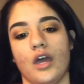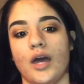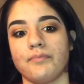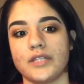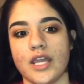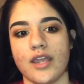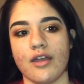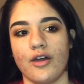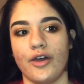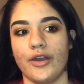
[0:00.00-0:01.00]
Update
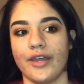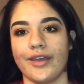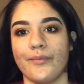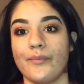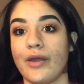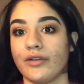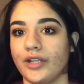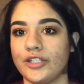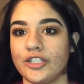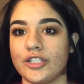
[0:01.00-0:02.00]
on my
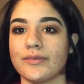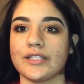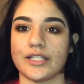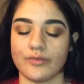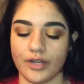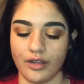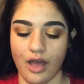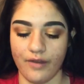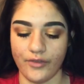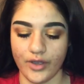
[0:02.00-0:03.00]
relationship, because that's what a
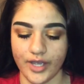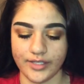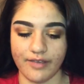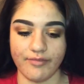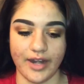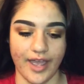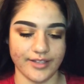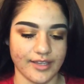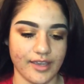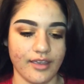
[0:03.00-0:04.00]
lot of you guys have been
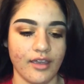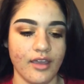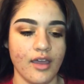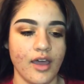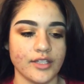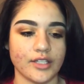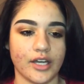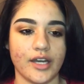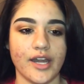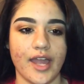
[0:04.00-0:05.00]
asking.
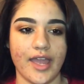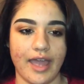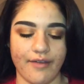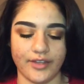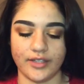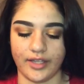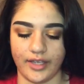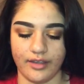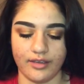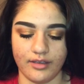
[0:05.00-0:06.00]
Sorry I haven't
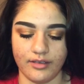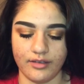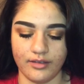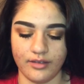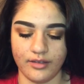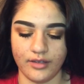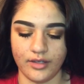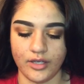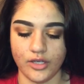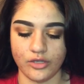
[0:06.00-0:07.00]
like
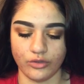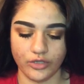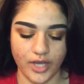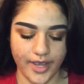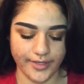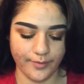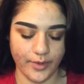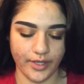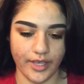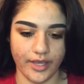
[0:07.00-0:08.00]
told you guys,
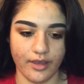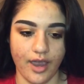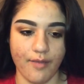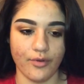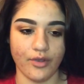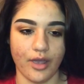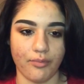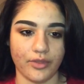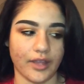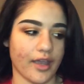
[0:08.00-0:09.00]
but like I broke
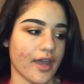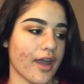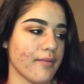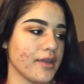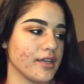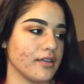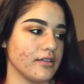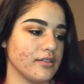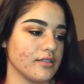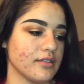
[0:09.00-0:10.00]
up with that guy
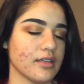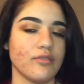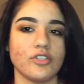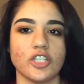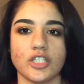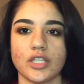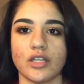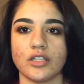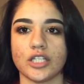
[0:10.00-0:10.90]
because it was just like a